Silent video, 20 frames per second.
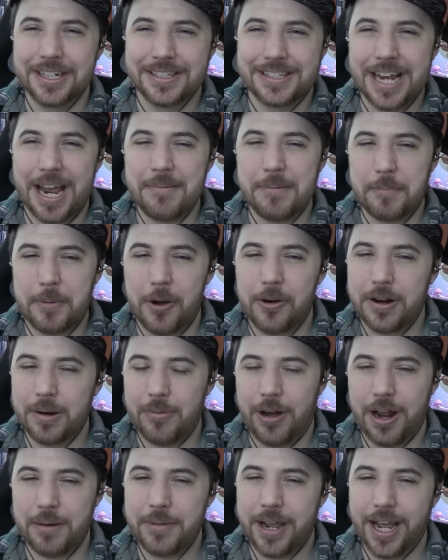Good time in
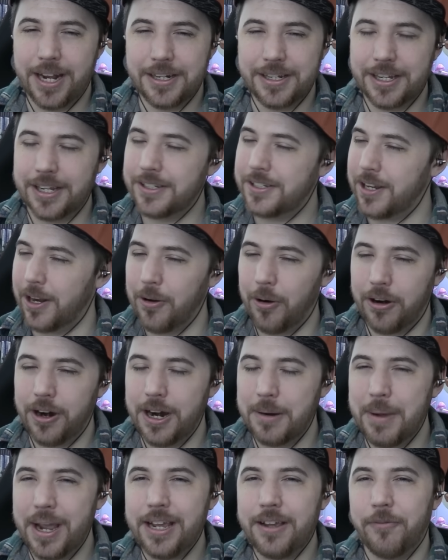Pokemon, man. It's, in
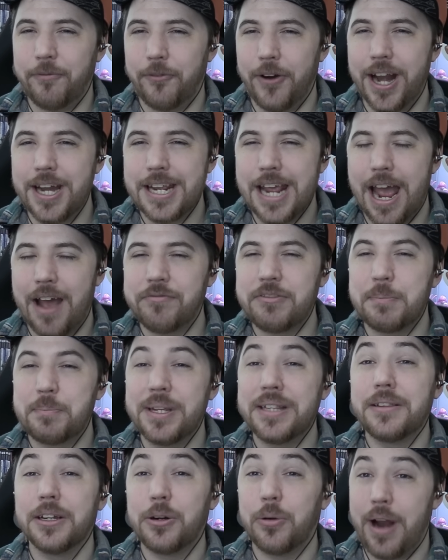order to make a friend, you have to
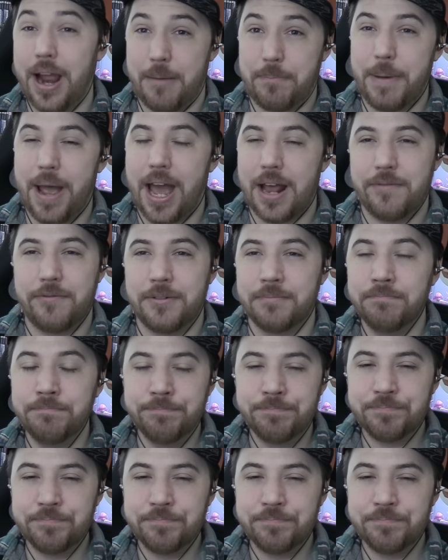beat the crap out of him.